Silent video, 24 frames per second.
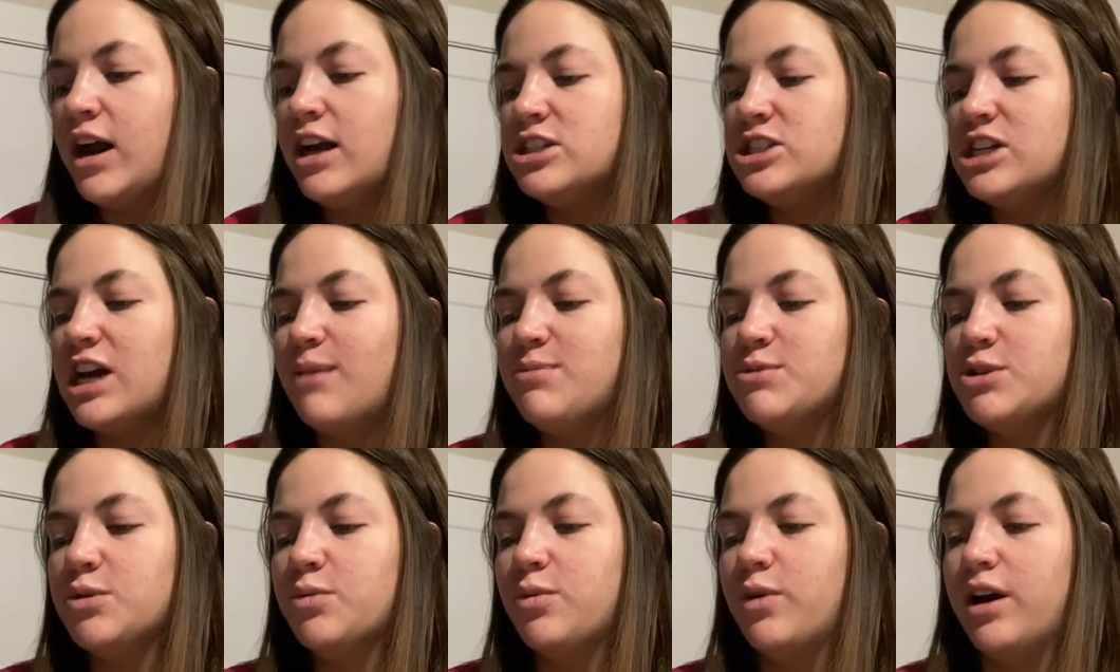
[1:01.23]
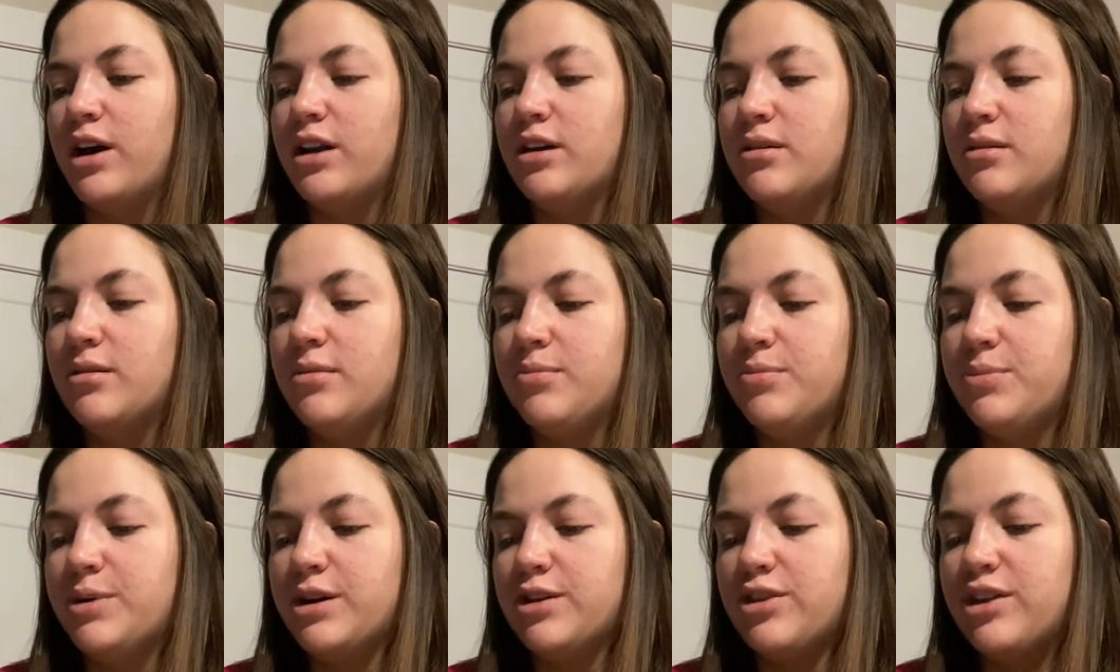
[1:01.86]
Chapter 1
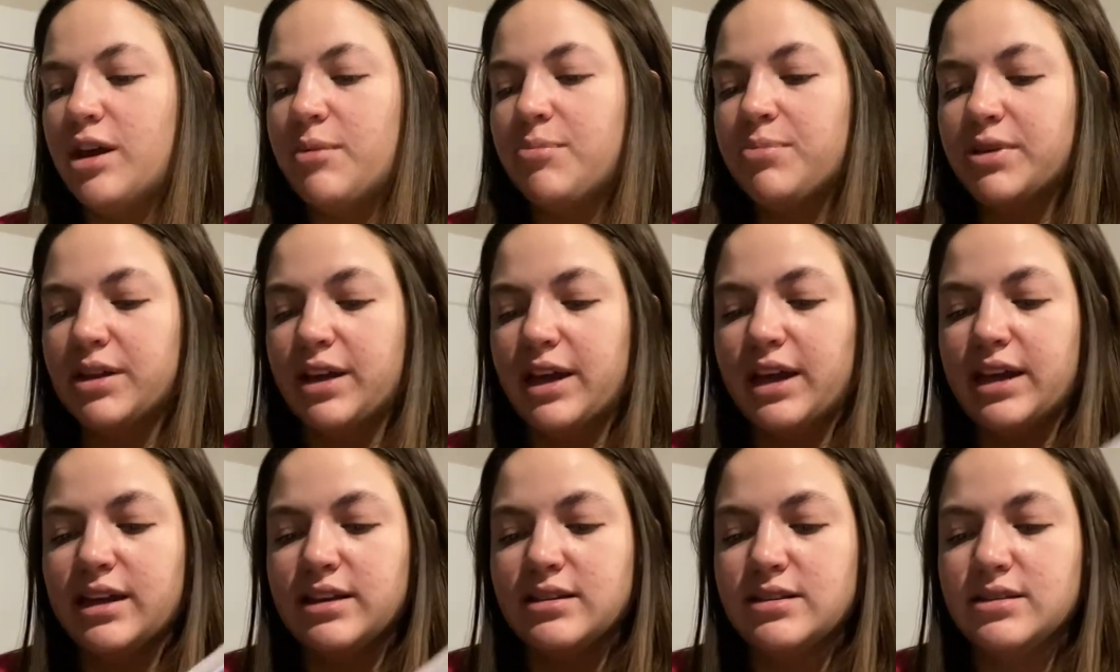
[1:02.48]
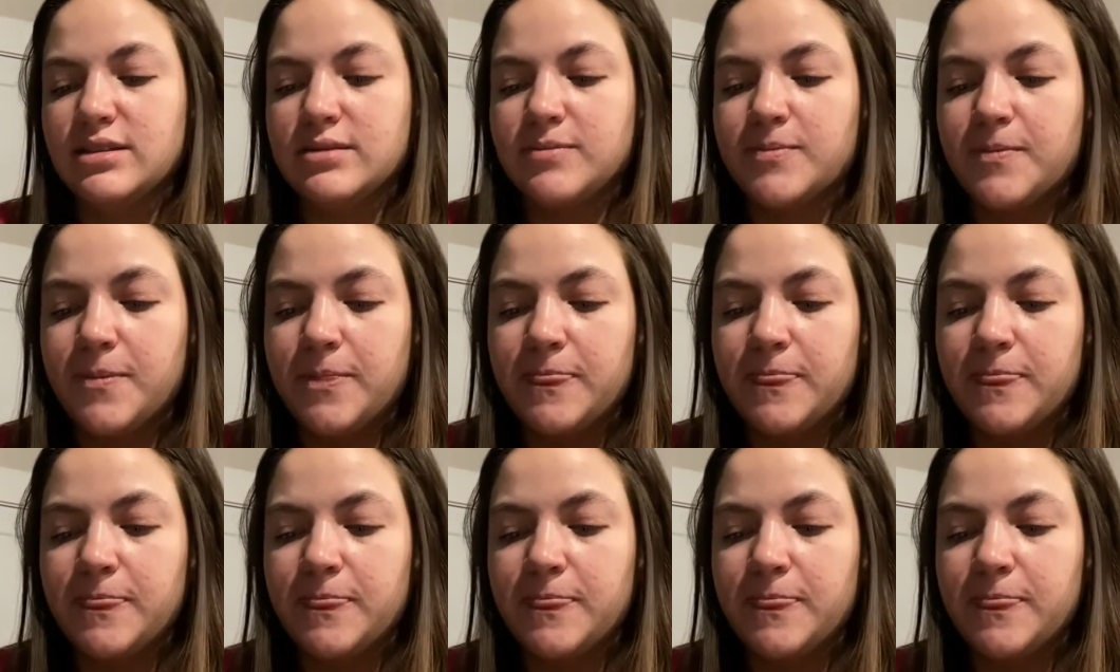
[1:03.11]
Birthday Plans